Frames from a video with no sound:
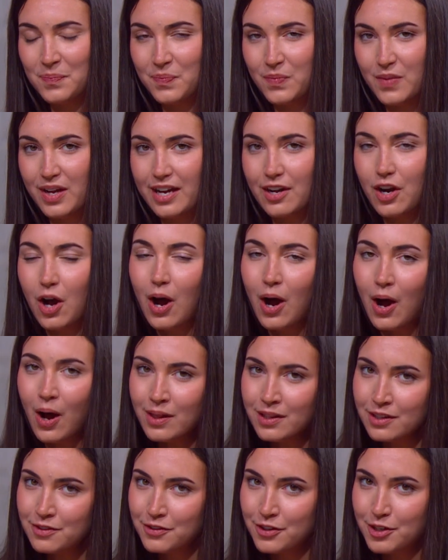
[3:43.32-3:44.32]
And
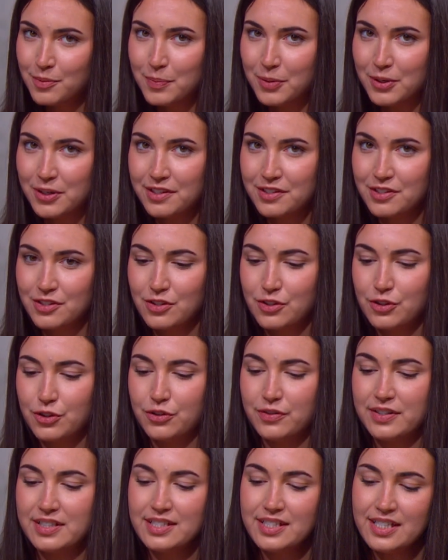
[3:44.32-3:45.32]
all of her books
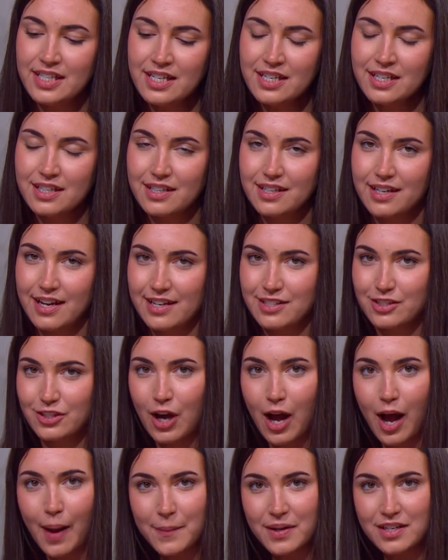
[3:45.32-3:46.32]
critique and
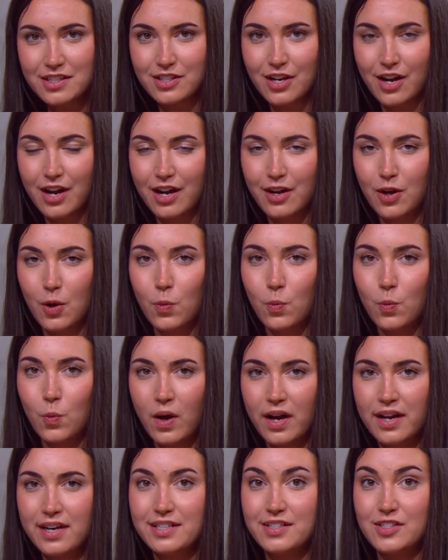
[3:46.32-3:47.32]
comment on
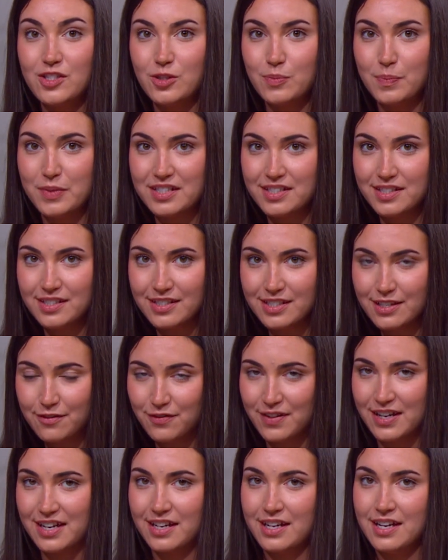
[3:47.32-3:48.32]
one
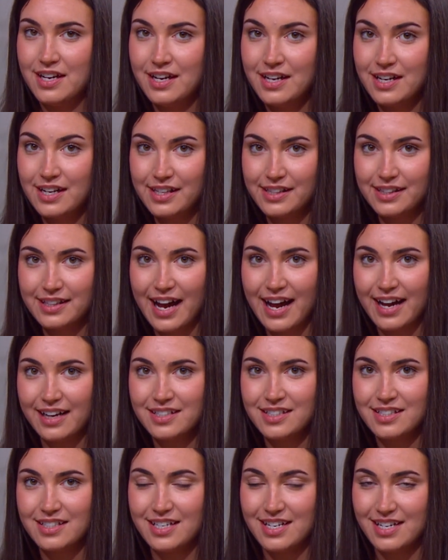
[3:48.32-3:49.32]
specific
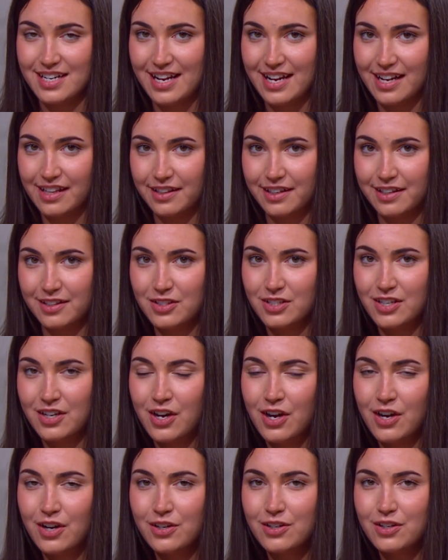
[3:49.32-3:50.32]
class in England,
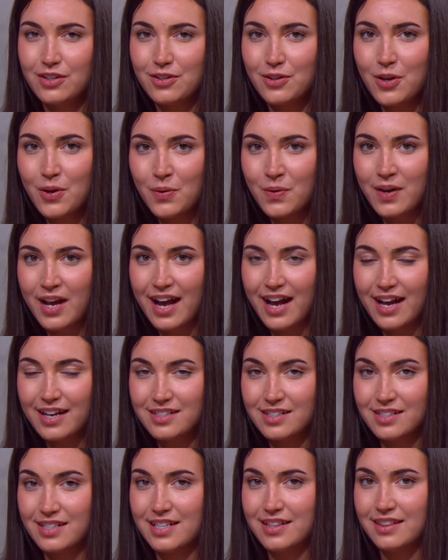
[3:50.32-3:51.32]
known
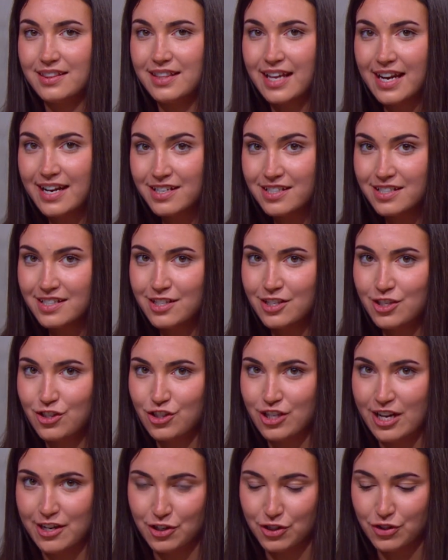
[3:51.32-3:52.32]
as the landed
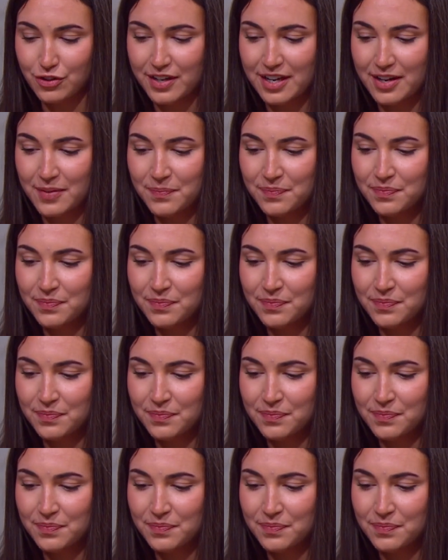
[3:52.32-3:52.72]
gentry.